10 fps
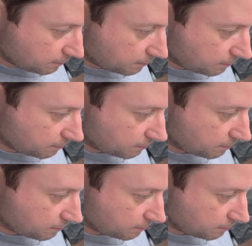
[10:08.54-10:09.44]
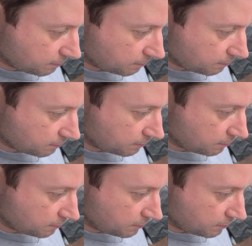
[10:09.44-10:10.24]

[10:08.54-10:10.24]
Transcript: (silence)